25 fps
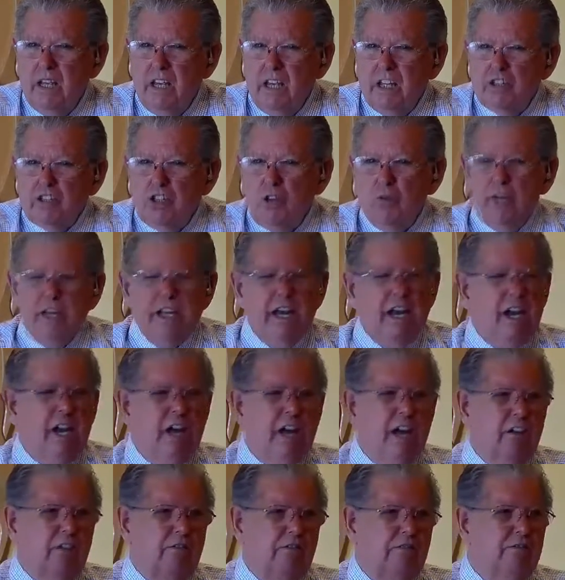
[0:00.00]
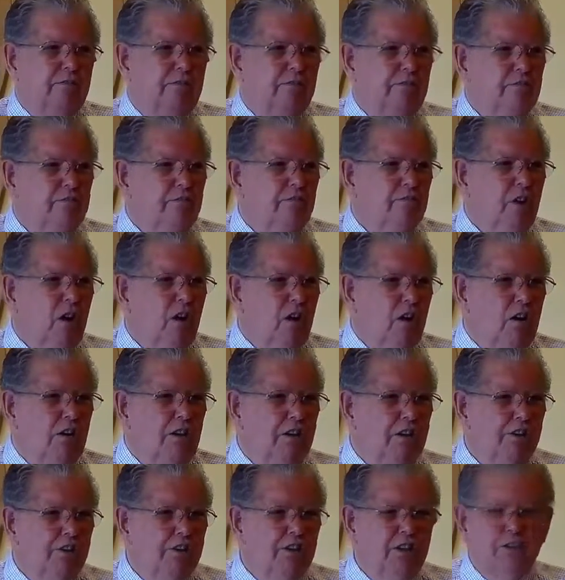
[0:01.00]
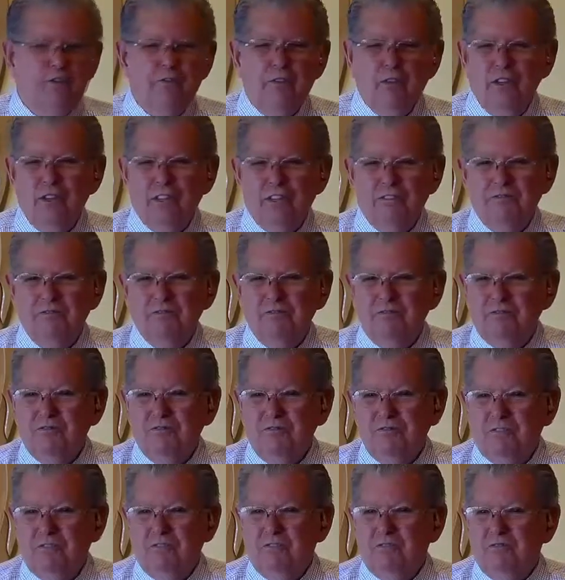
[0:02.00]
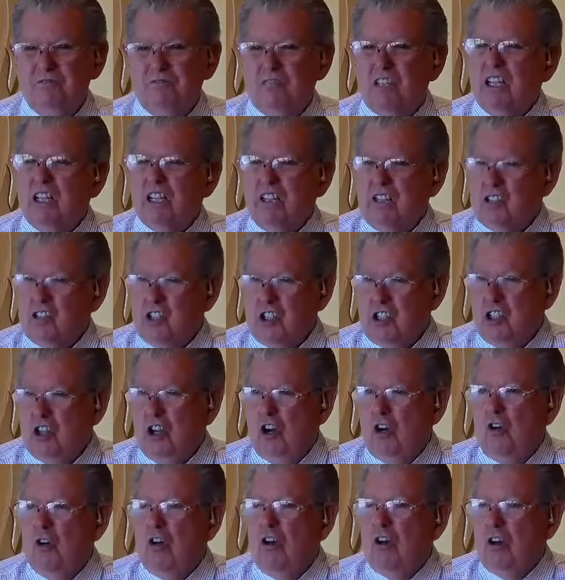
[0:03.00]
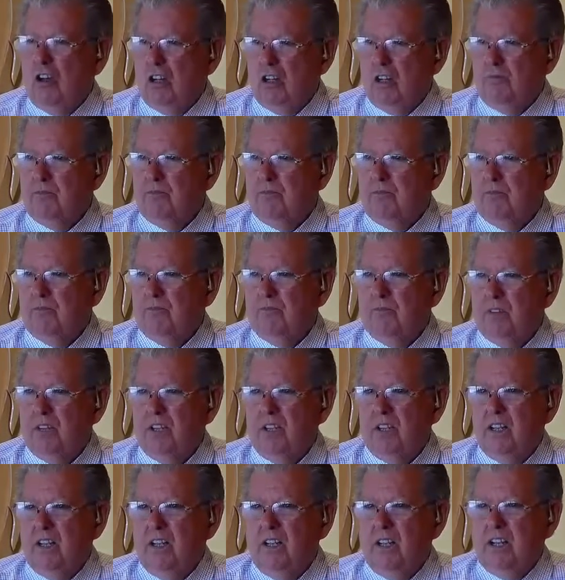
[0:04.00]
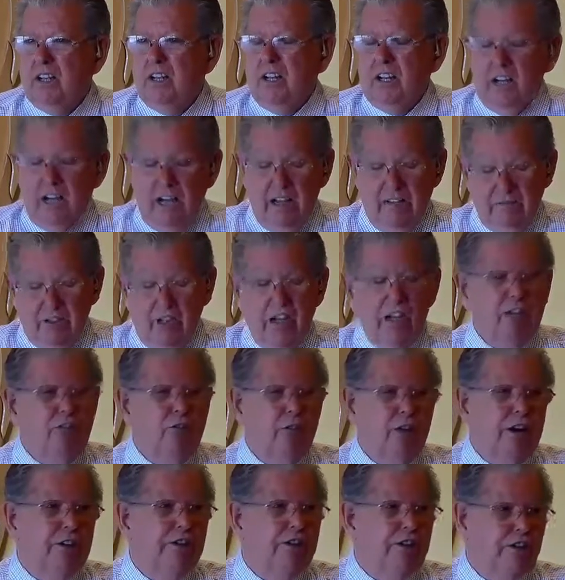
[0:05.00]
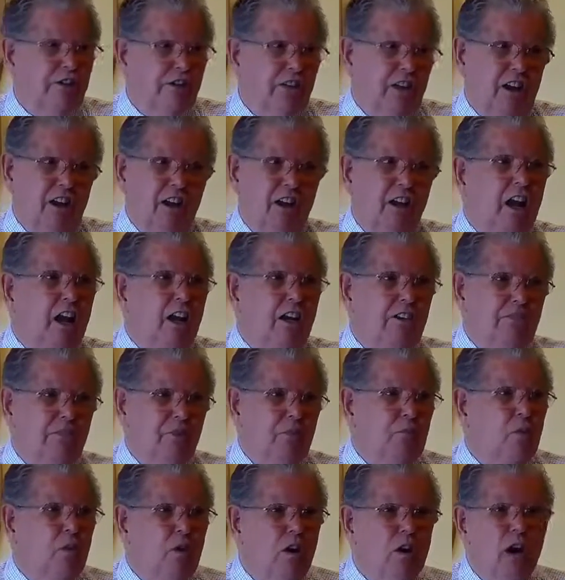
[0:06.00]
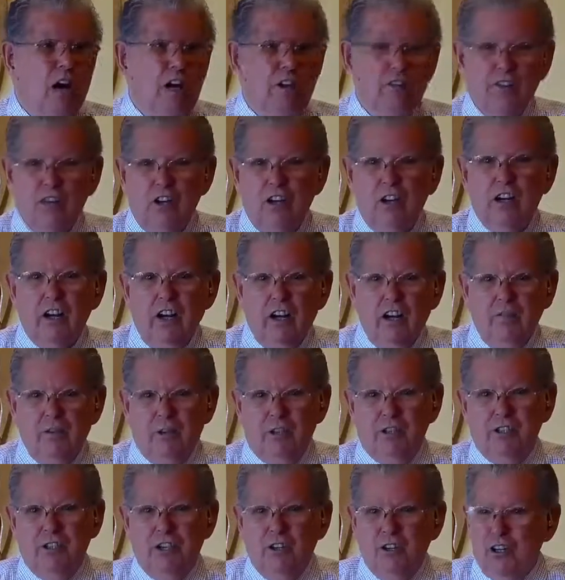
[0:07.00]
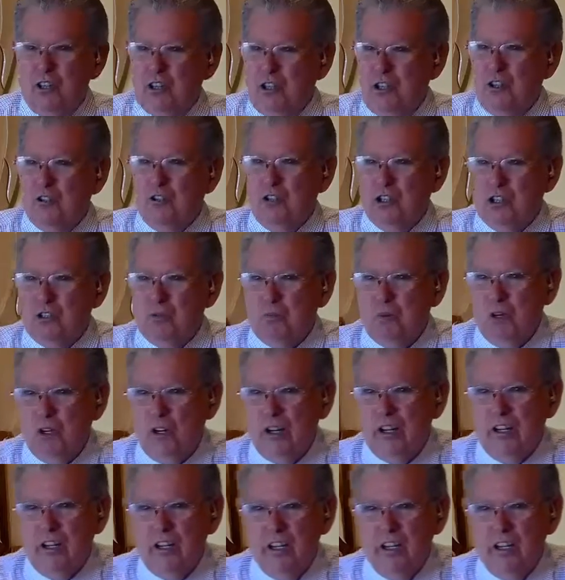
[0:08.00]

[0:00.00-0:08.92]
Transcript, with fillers: So we have all these different things that go on. And I have digressed a lot from where I thought I was going to go this morning.